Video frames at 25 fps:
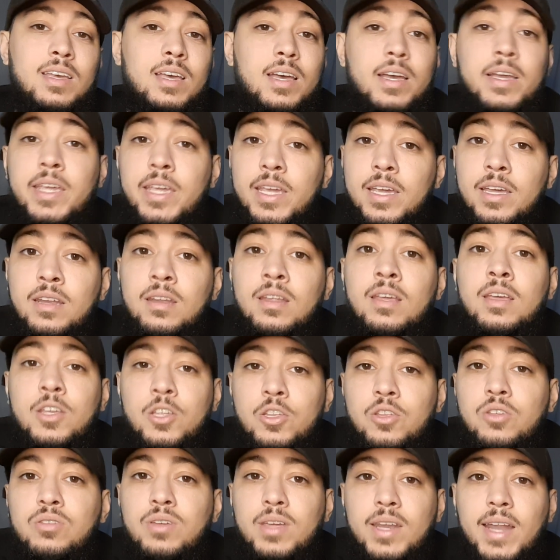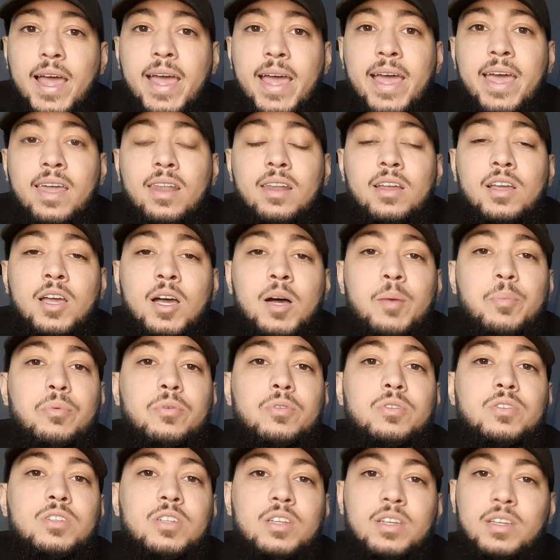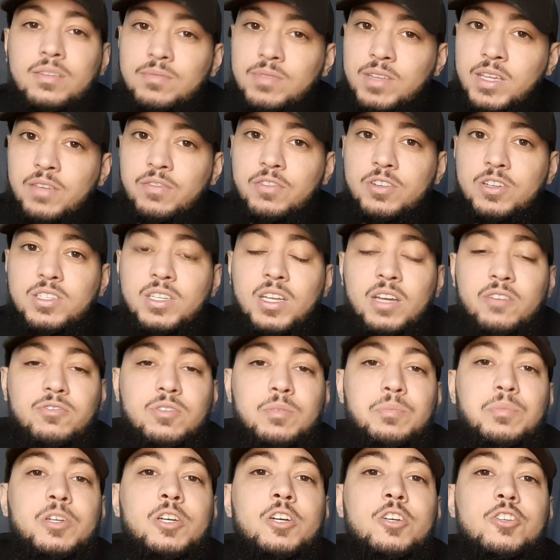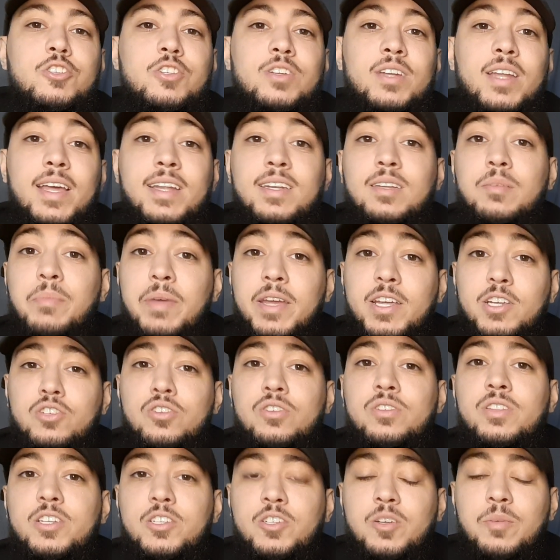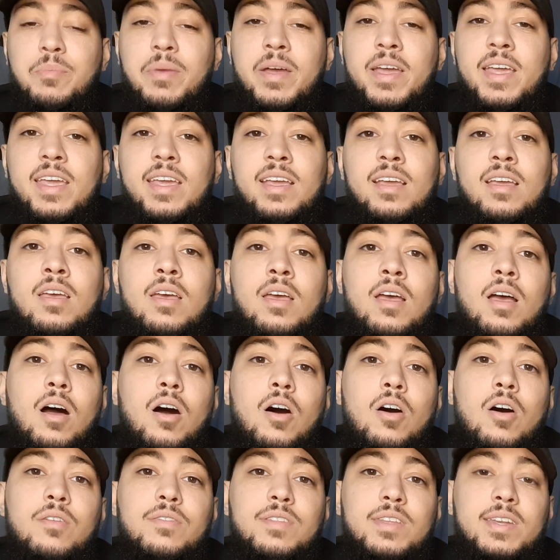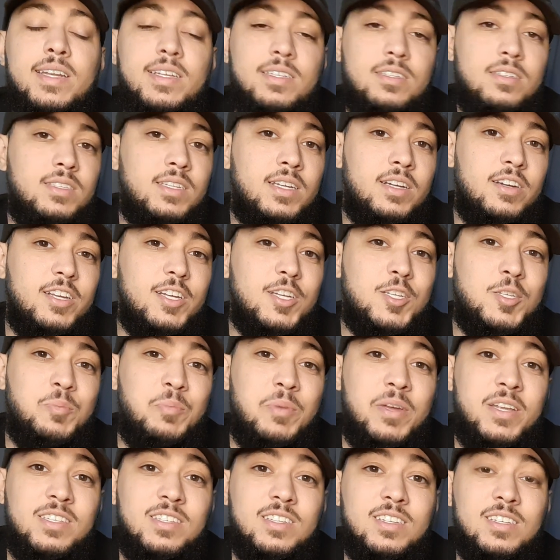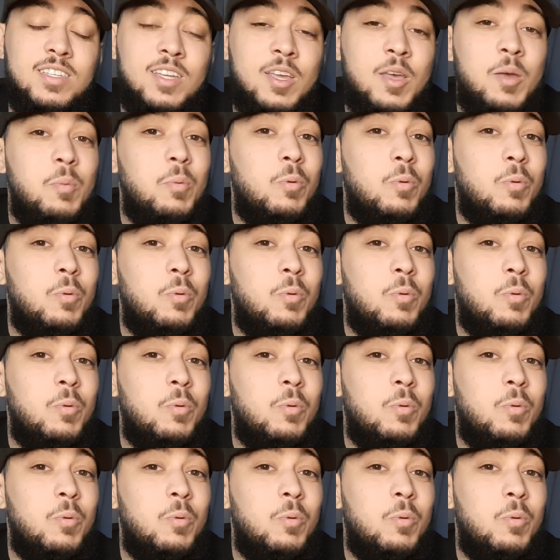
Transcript: Again, you can add a couple to give yourself some cushion and to make sure that you're paying all the necessary expenses.